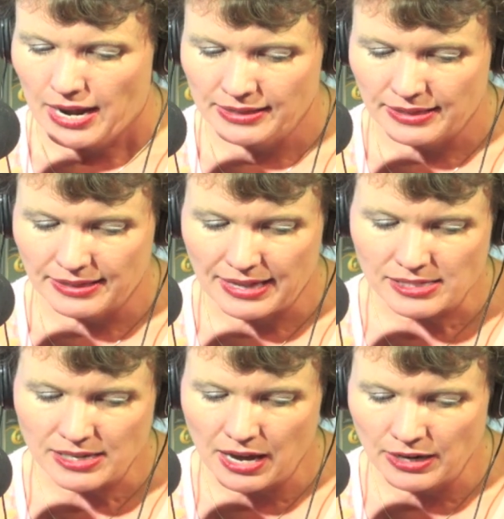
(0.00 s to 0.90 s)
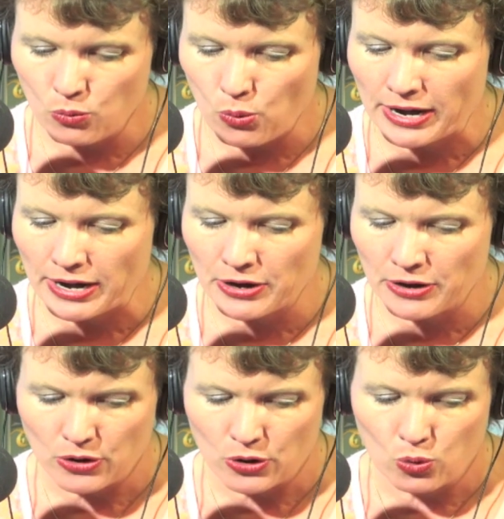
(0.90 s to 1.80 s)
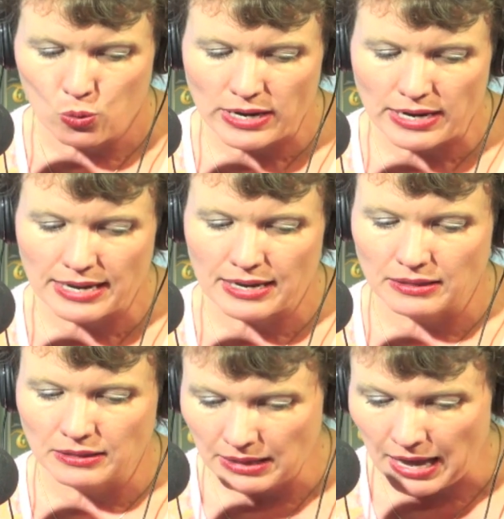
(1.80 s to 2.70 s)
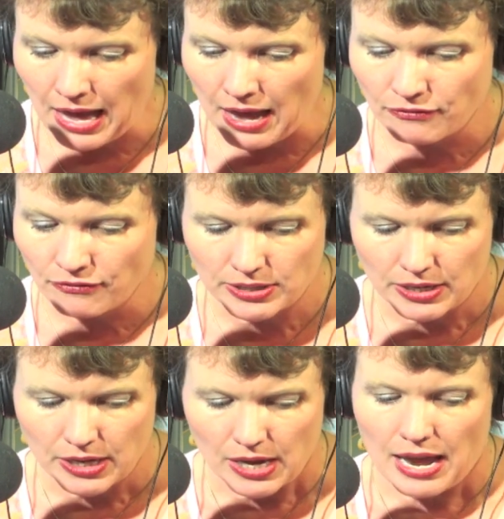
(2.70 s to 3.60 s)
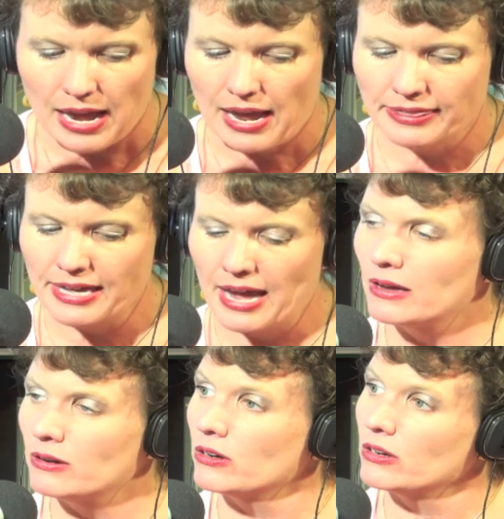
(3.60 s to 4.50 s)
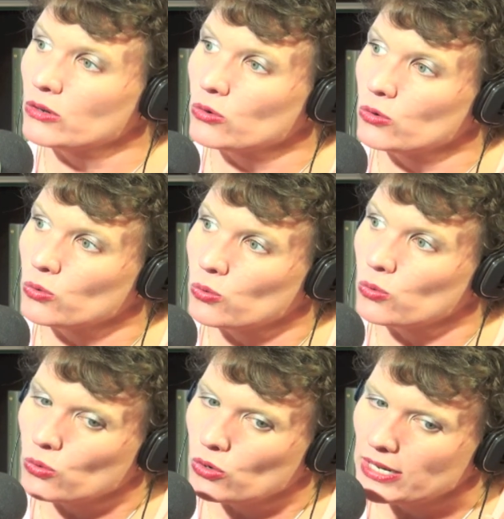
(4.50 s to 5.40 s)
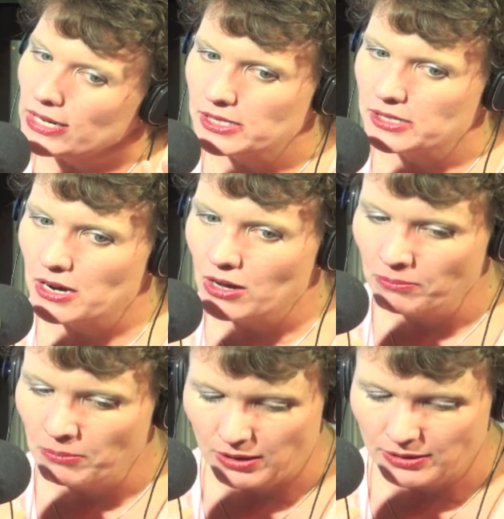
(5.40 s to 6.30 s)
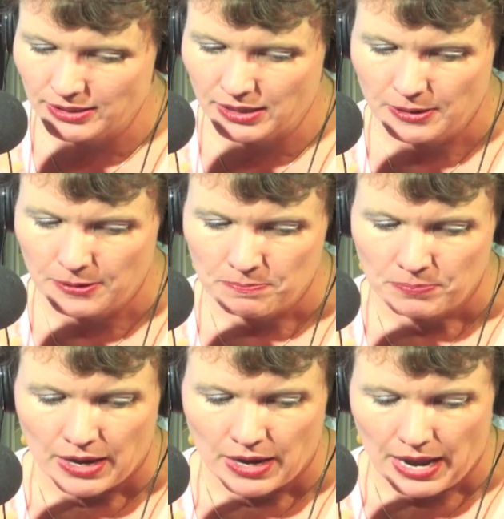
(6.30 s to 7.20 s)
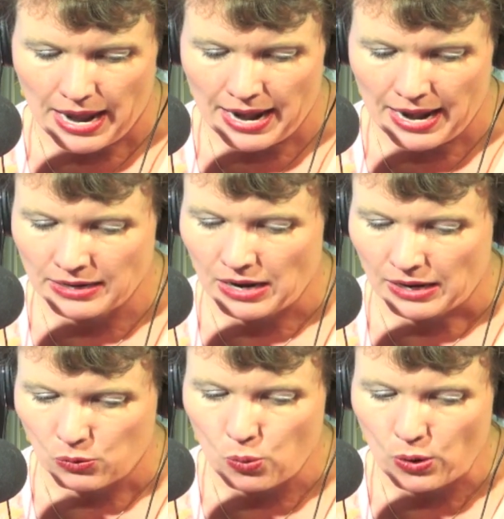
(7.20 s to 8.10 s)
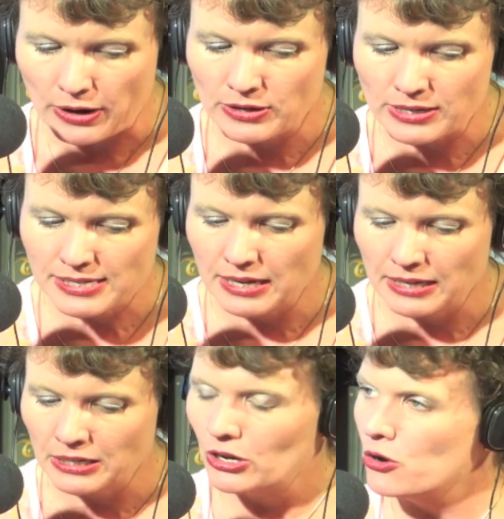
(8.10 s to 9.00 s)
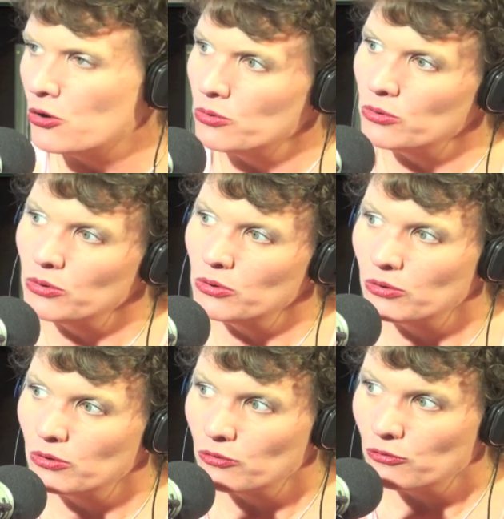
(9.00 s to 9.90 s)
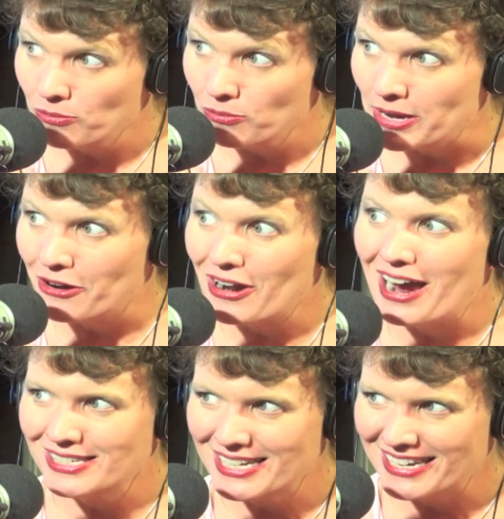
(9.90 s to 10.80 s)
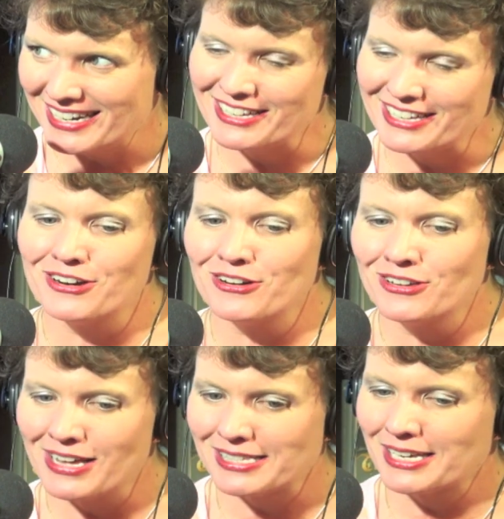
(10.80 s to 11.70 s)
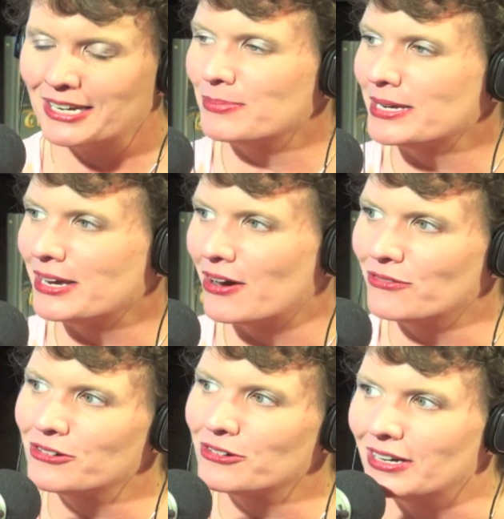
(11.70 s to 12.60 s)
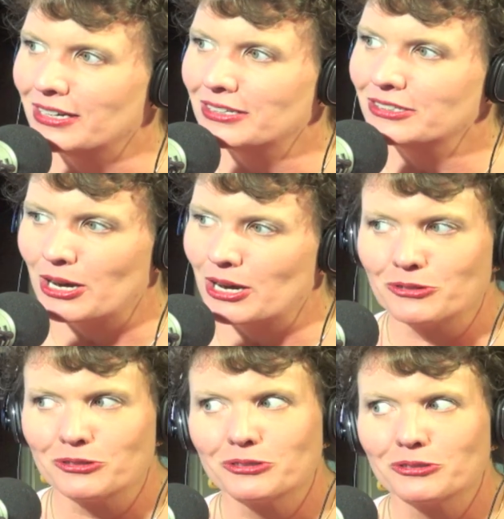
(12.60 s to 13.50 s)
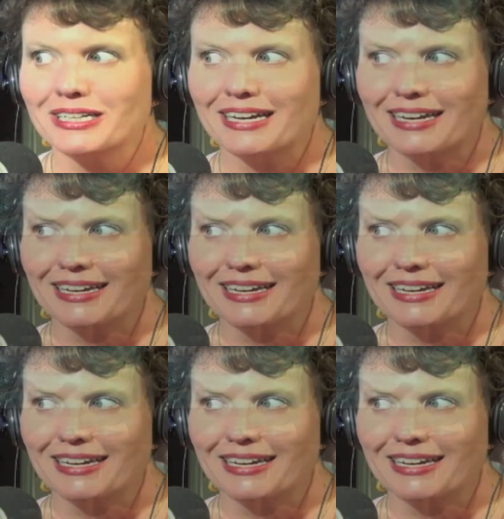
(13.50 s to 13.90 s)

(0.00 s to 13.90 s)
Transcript: And that's kind of where we get left, that he's stuck on Malta, and where is he going to go from there? How is he going to get there? And that's going to be covered in chapter 28.